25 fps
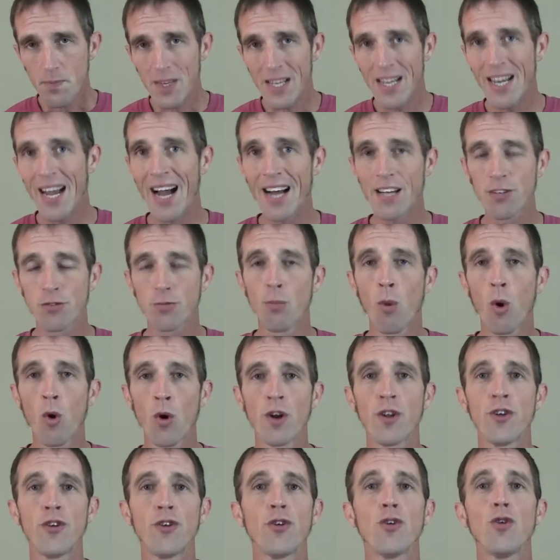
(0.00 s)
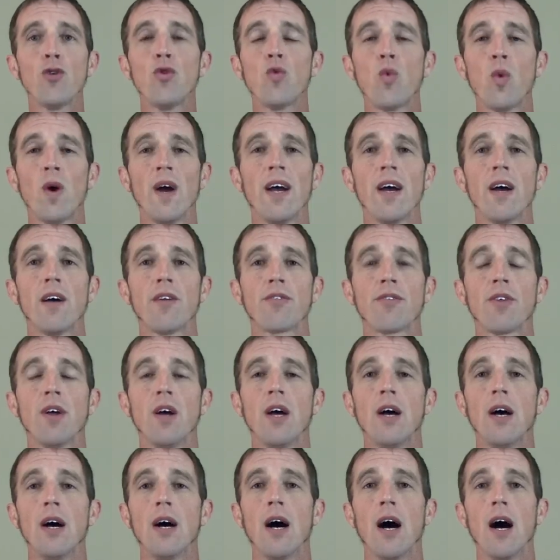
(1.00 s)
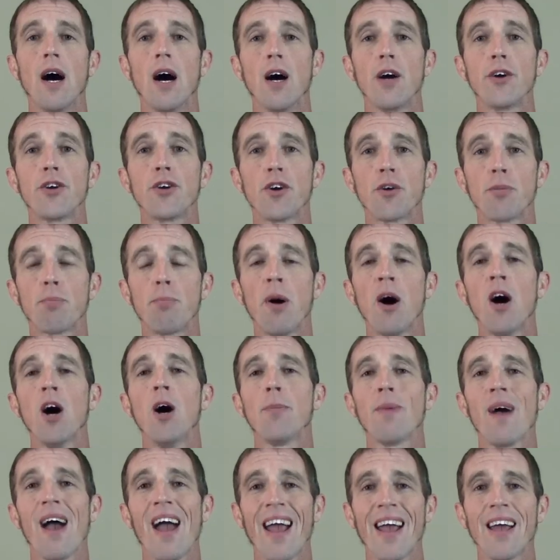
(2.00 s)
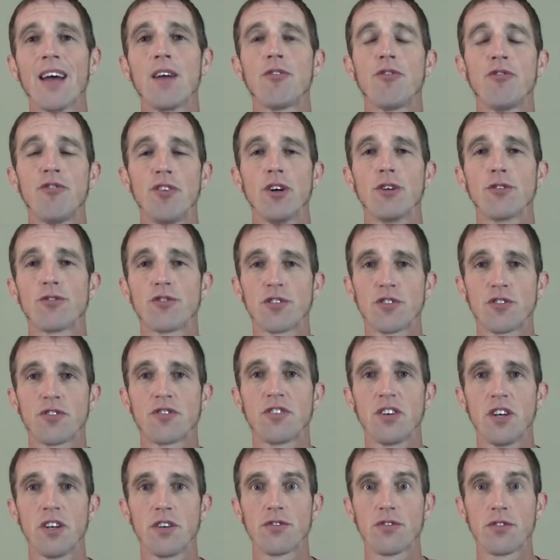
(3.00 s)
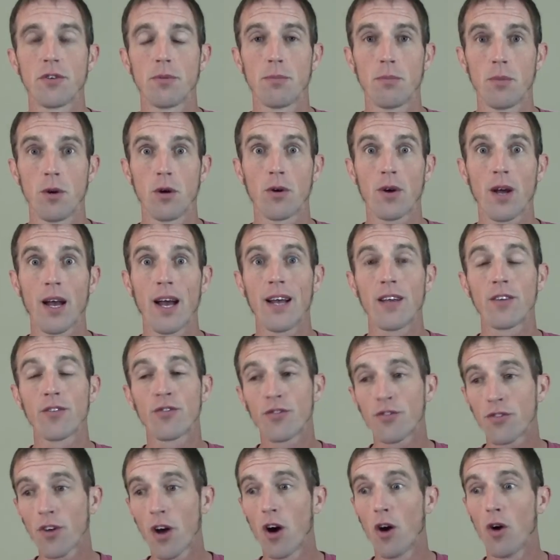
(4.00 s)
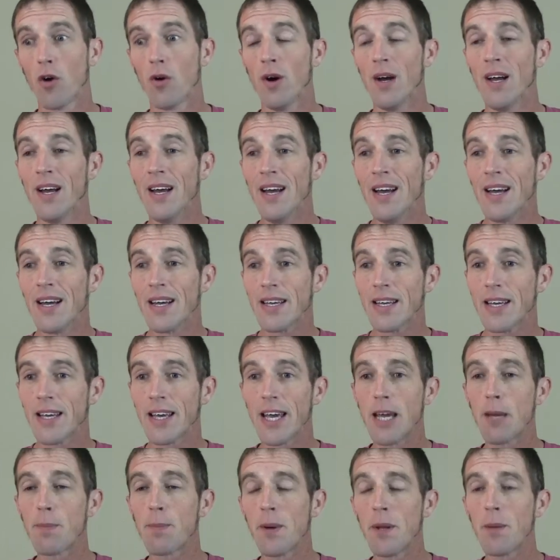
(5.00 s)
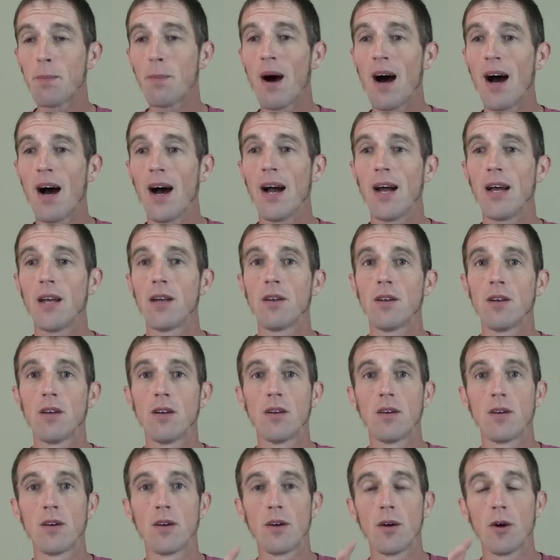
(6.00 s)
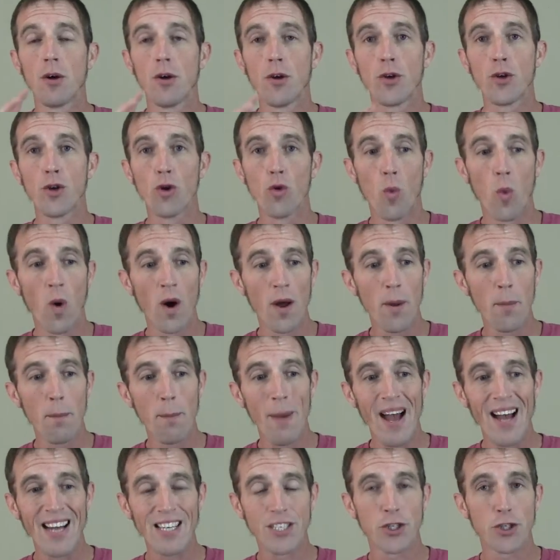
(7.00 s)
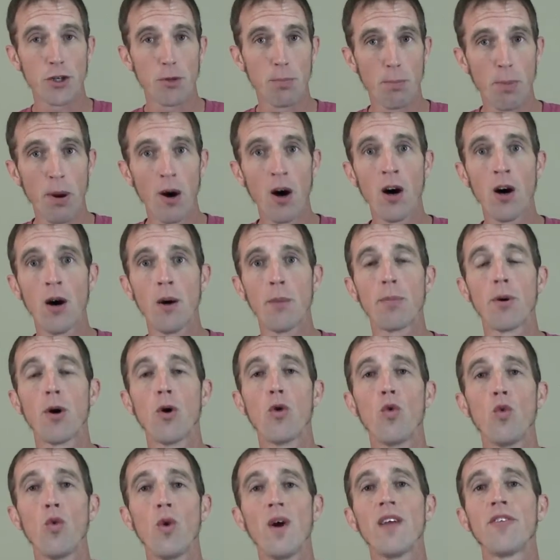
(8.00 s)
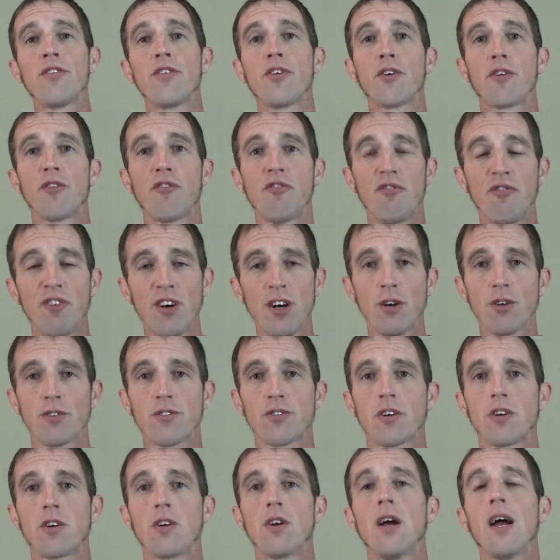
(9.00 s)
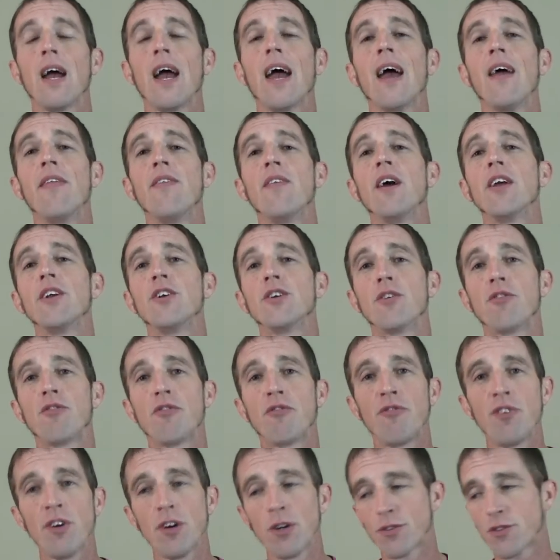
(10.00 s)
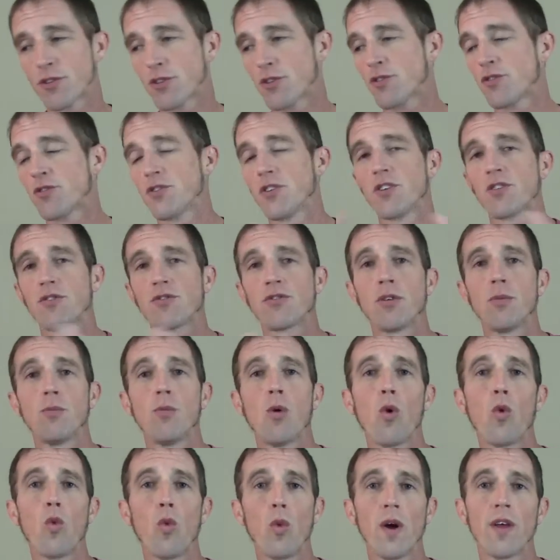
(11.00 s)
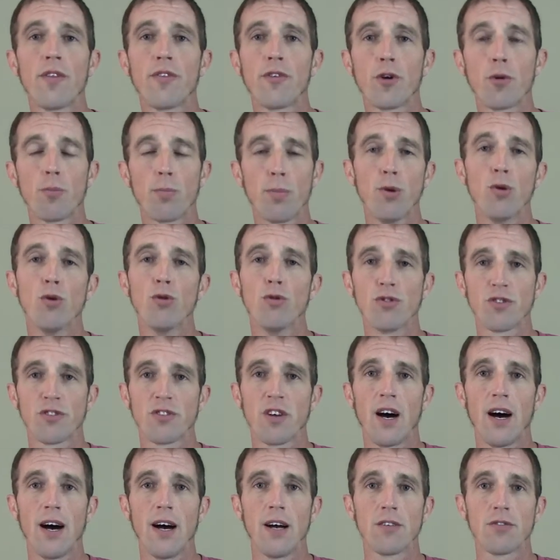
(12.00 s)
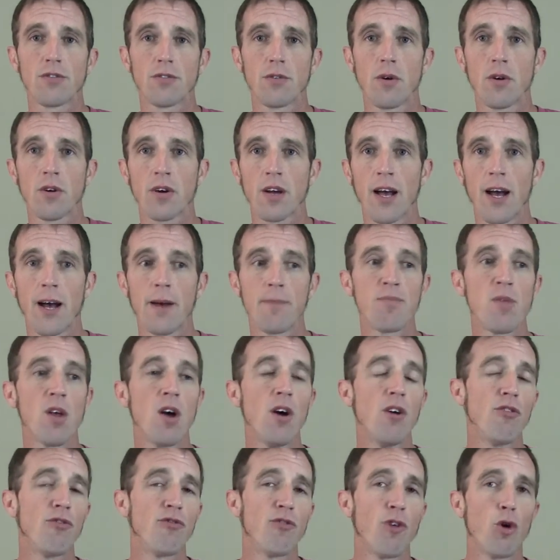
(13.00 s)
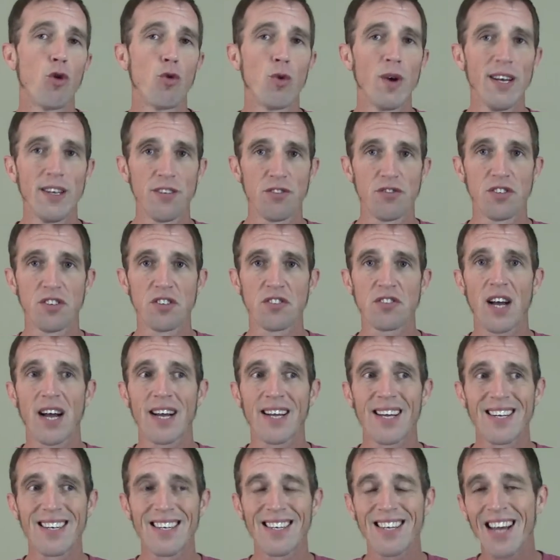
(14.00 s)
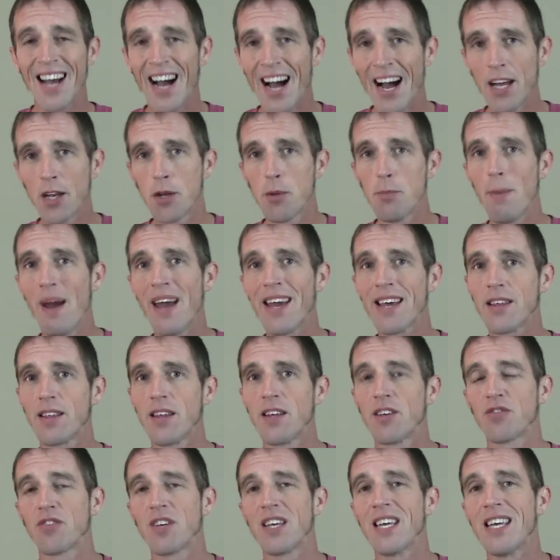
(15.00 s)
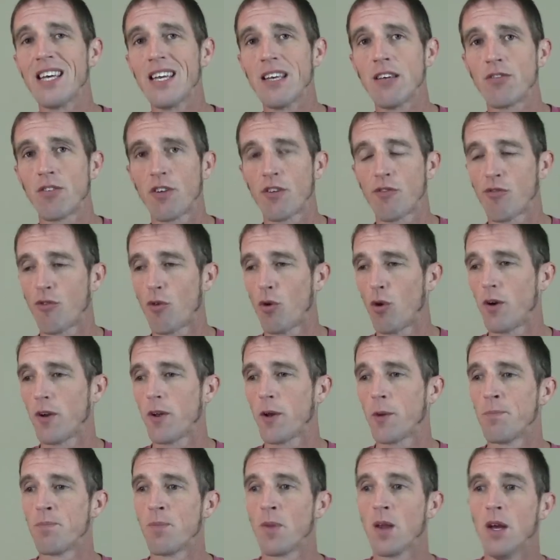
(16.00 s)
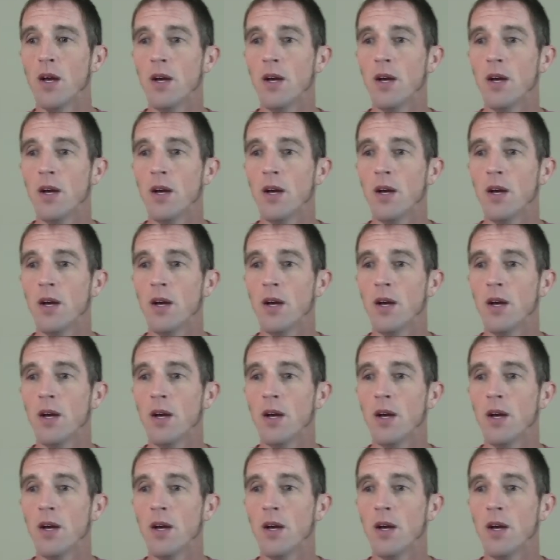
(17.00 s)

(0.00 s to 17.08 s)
It has more to do with uh, your pump and filter system, okay? So keep in mind you want to match your pump with your filter and then your filter system with your pool size. Okay? For instance, I can kind of make this easy for you.